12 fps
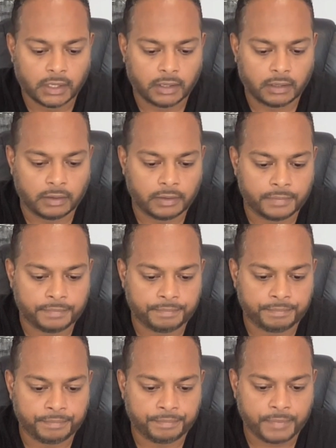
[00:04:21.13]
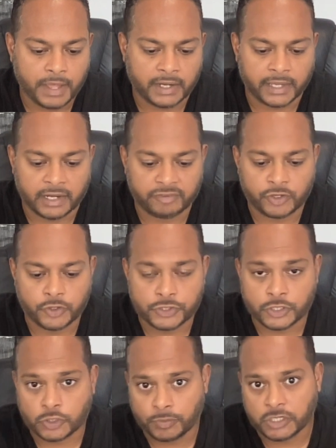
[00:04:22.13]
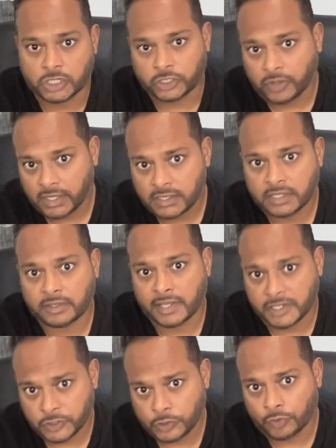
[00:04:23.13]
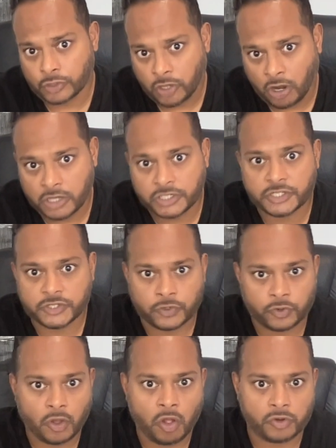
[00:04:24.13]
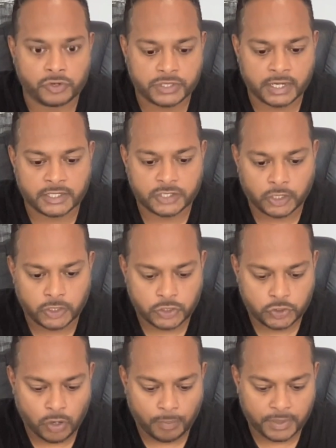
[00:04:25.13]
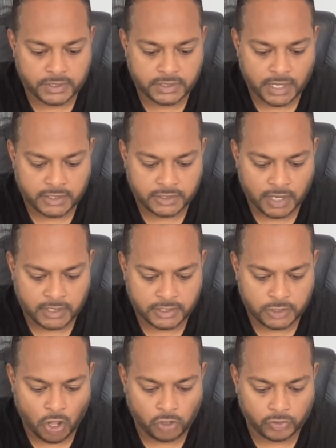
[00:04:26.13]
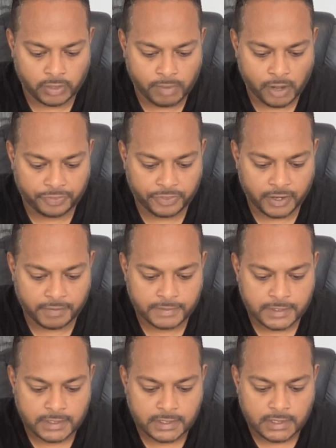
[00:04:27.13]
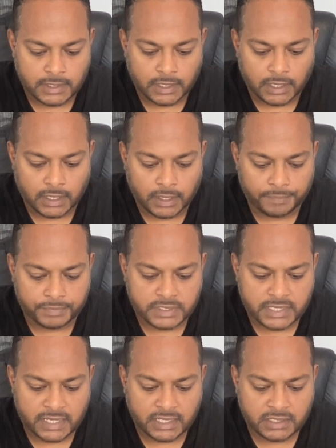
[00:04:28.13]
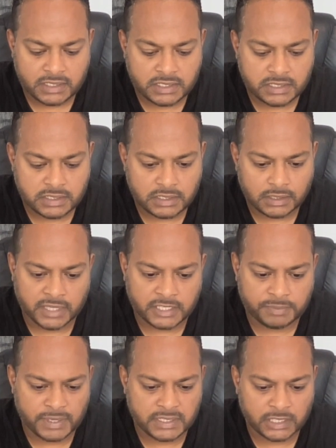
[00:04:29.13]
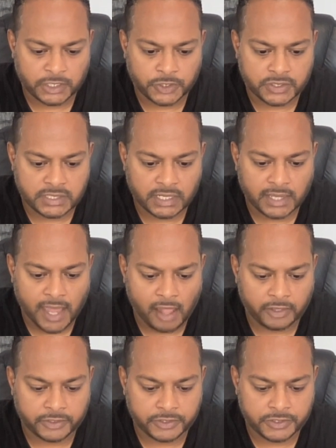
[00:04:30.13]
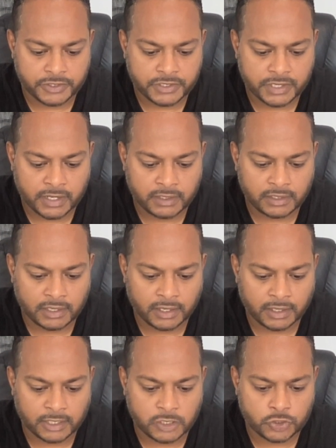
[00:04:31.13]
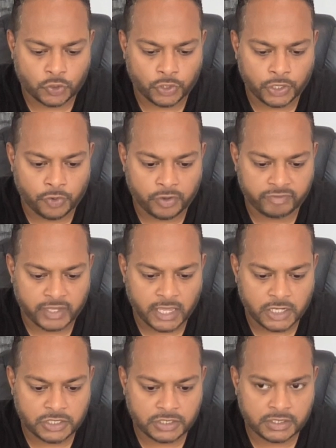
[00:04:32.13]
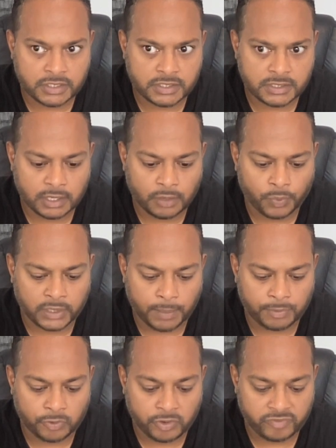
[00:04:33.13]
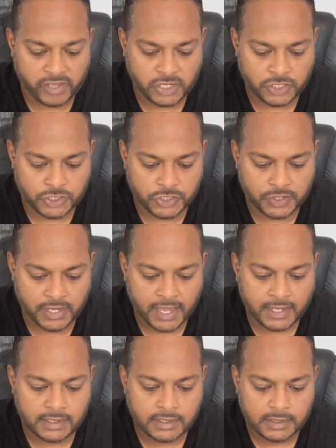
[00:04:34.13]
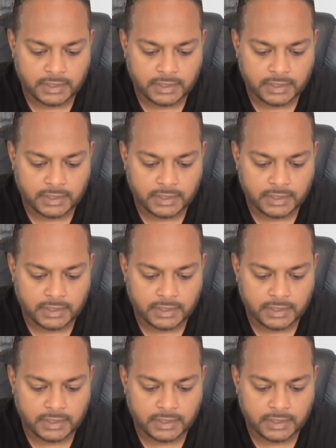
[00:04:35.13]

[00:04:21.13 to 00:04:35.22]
Um, and again, if you're using supercharger credits, then there is no charge. It's zero dollars, and it's going to show up as, as, as, a dollar amount there. Um, settings. That's basically you could sync calendars and uh, control your notifications, uh, what type of notifications you get.